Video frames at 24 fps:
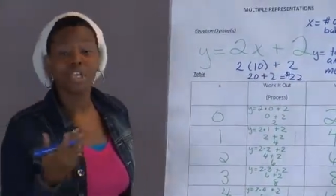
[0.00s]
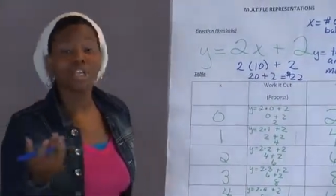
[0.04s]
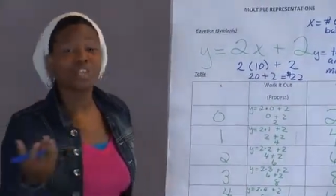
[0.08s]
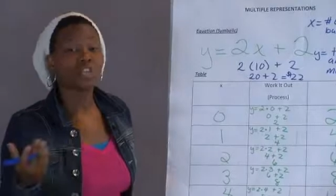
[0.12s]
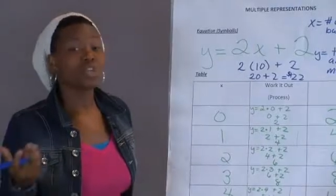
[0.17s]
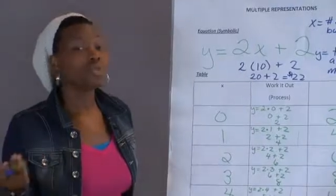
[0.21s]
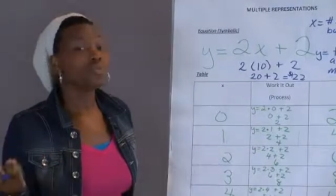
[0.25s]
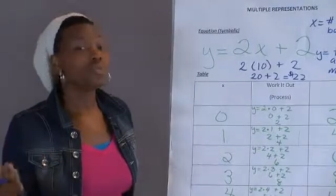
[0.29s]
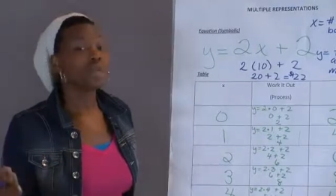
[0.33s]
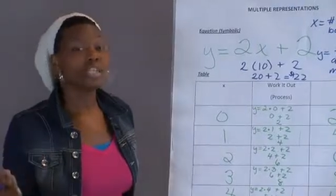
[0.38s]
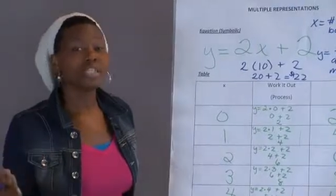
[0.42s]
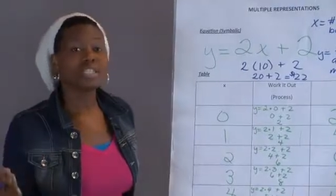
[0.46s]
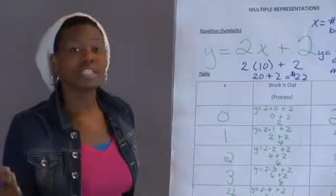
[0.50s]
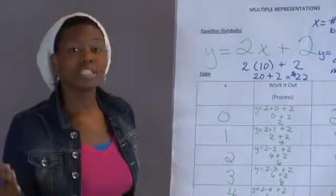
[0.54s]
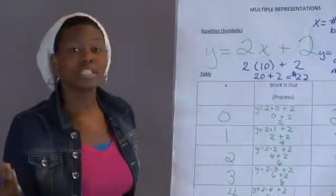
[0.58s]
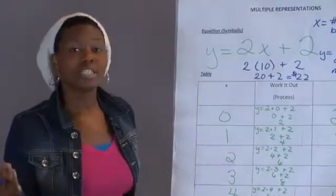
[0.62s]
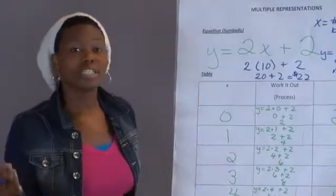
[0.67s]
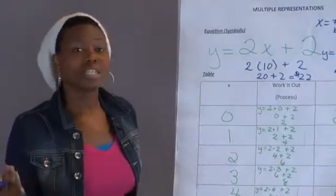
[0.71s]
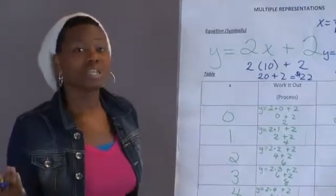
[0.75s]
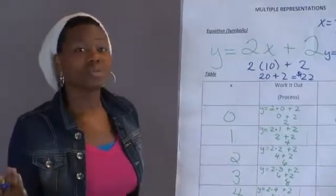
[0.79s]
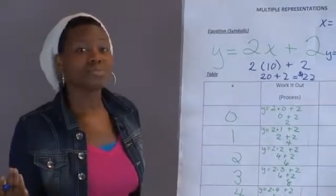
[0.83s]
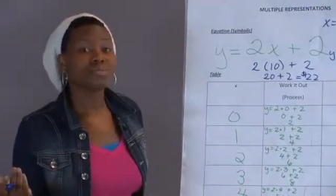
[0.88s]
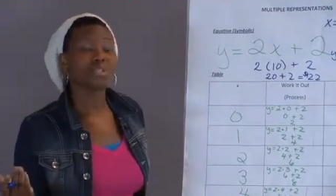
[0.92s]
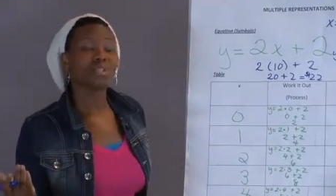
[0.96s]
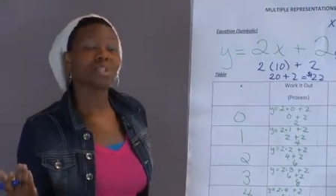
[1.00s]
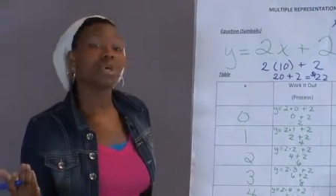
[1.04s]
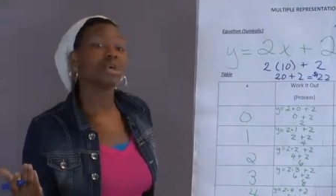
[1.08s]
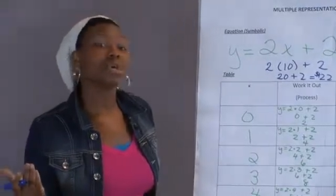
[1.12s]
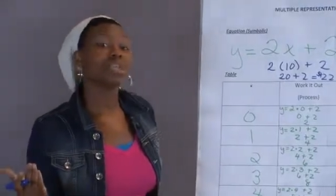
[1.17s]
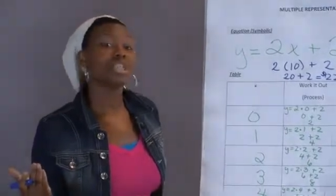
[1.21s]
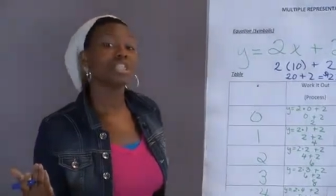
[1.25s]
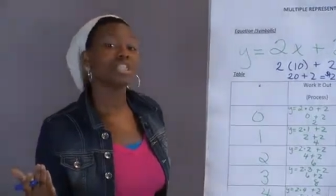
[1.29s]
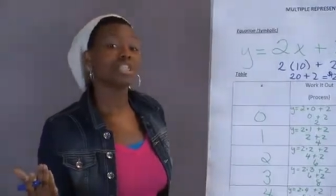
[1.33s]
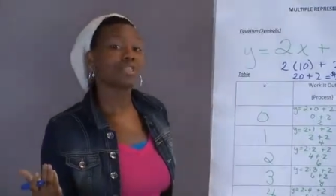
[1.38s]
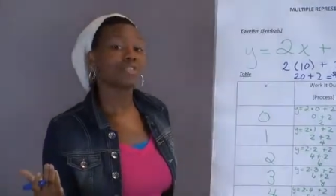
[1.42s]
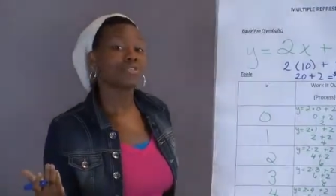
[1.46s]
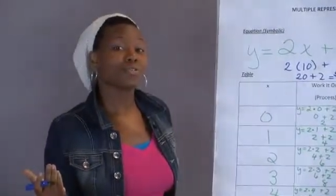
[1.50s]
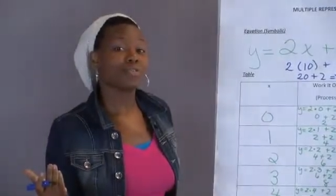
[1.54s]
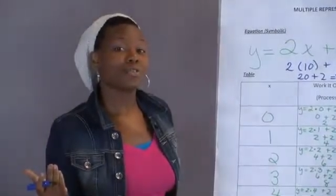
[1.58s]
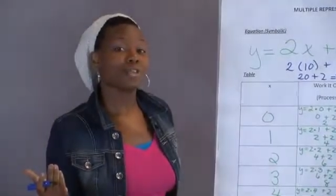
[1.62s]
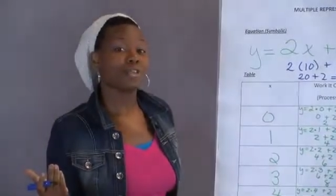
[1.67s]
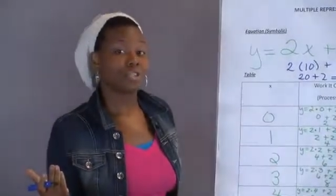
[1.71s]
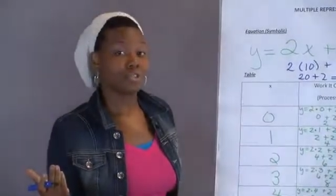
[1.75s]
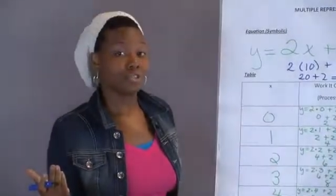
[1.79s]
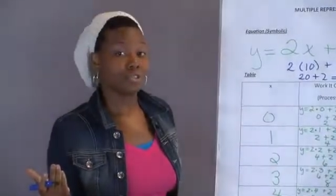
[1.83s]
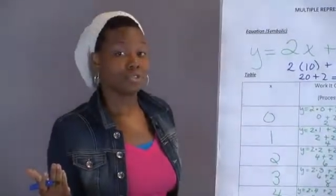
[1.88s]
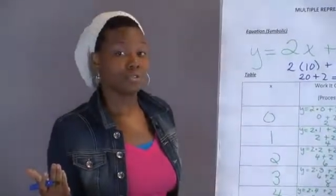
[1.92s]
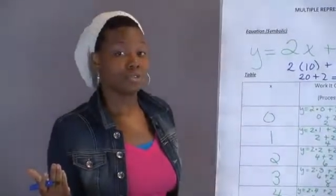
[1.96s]
You may see something totally
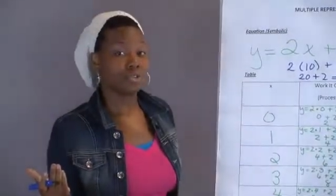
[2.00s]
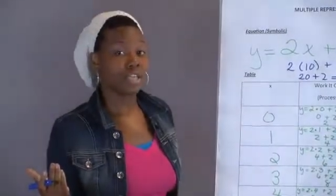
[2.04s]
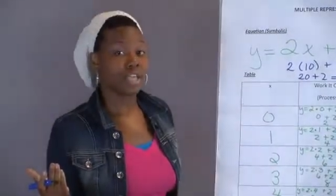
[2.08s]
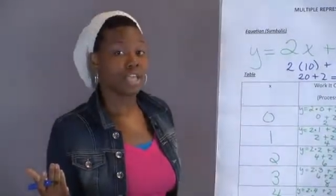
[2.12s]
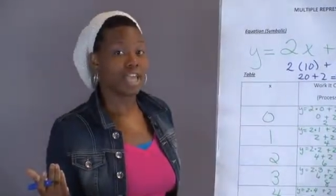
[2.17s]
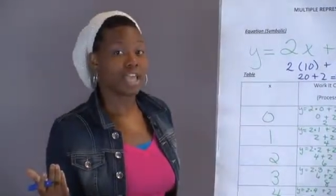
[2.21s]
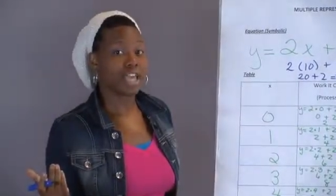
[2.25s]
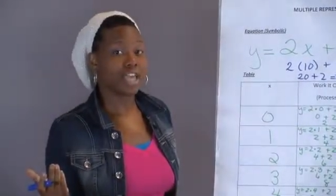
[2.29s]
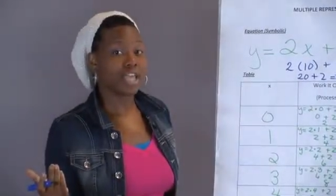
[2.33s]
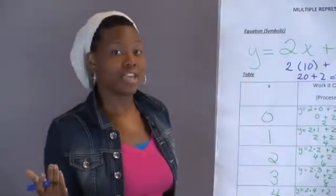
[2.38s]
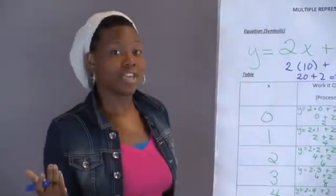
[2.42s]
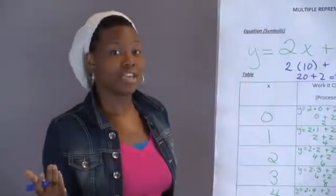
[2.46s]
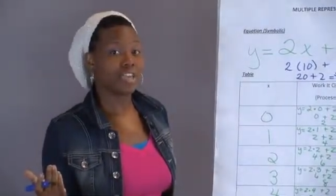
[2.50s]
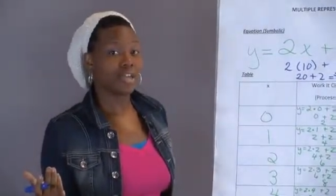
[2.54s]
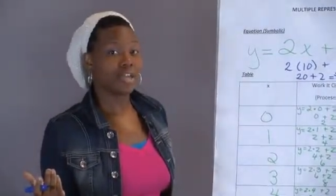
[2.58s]
different, okay?